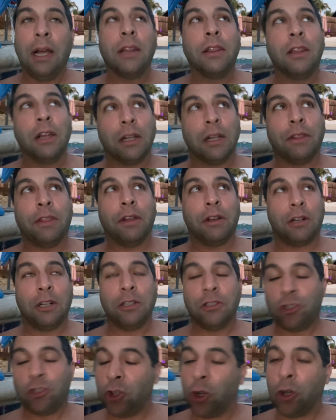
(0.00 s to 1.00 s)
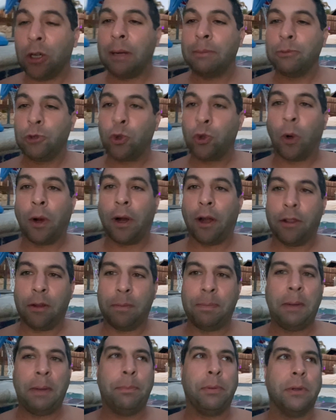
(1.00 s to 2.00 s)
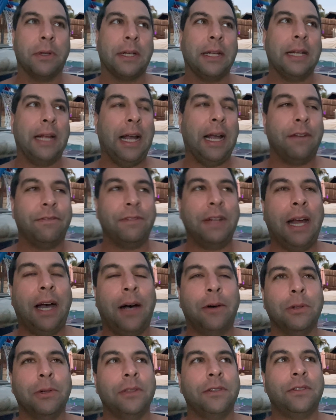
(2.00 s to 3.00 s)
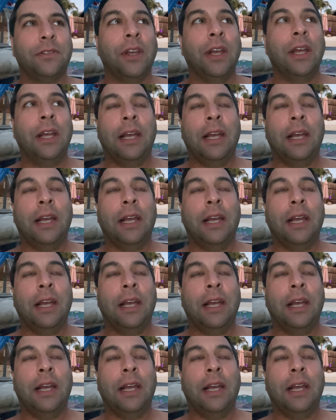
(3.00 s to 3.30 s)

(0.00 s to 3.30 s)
The the concern I'm sure other people are going to have now is